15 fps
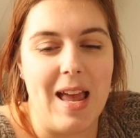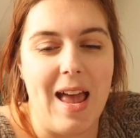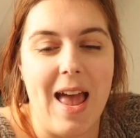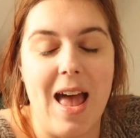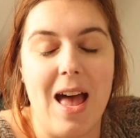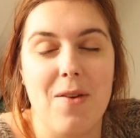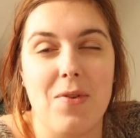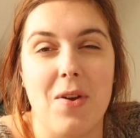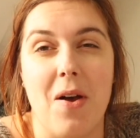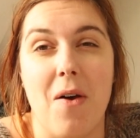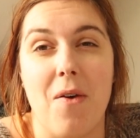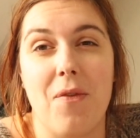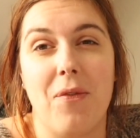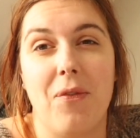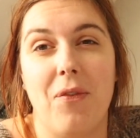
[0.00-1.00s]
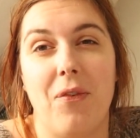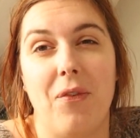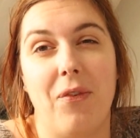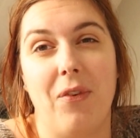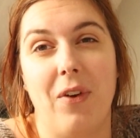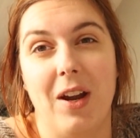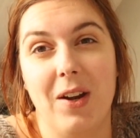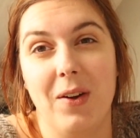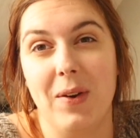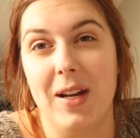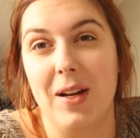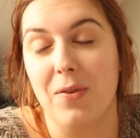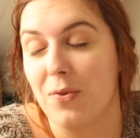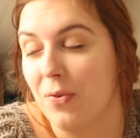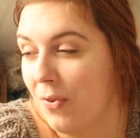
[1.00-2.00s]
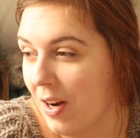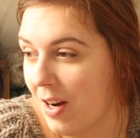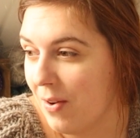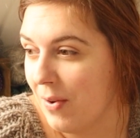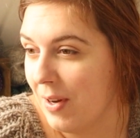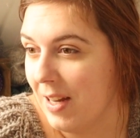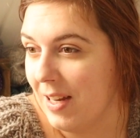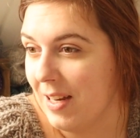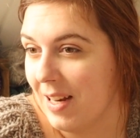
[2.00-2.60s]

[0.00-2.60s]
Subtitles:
Have a very